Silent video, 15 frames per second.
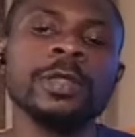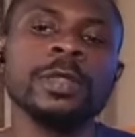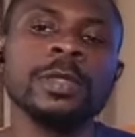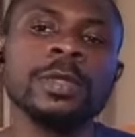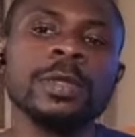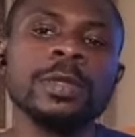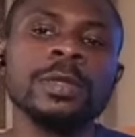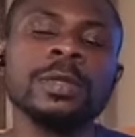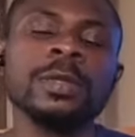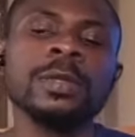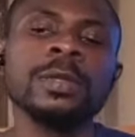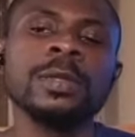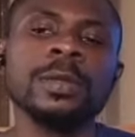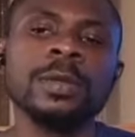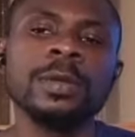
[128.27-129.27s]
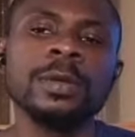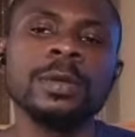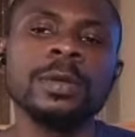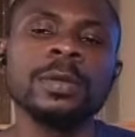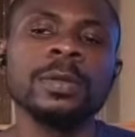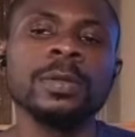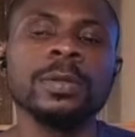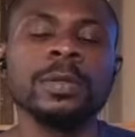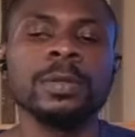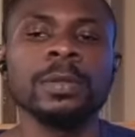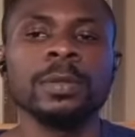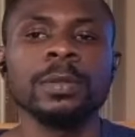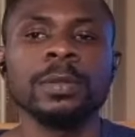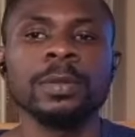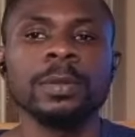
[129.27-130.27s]

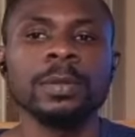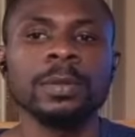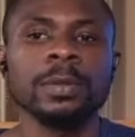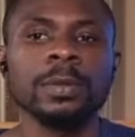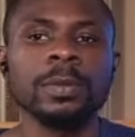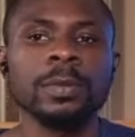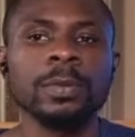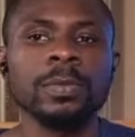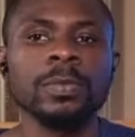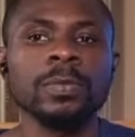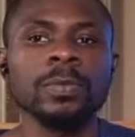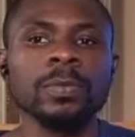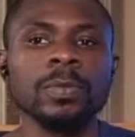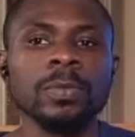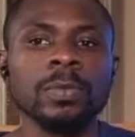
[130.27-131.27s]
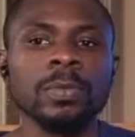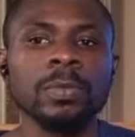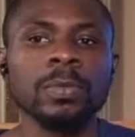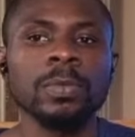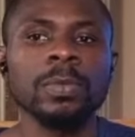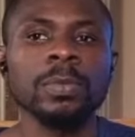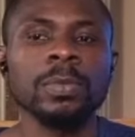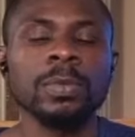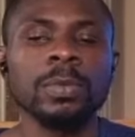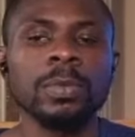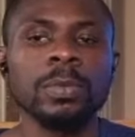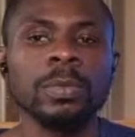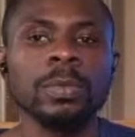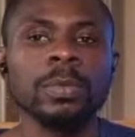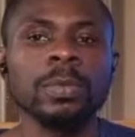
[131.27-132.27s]

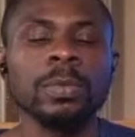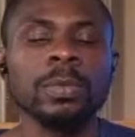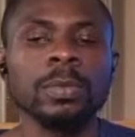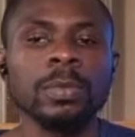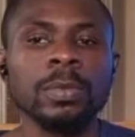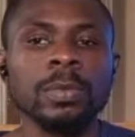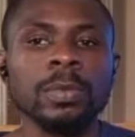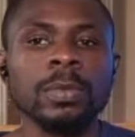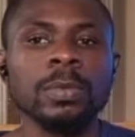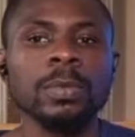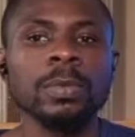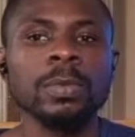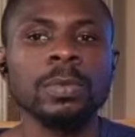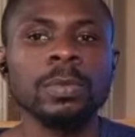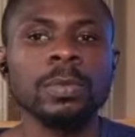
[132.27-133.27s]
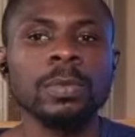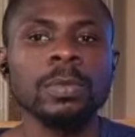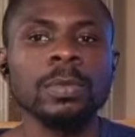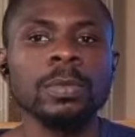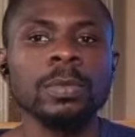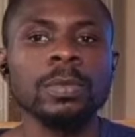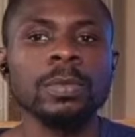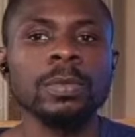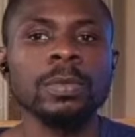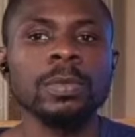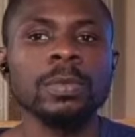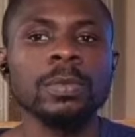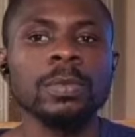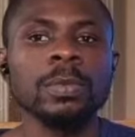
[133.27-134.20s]
The person shown says nothing.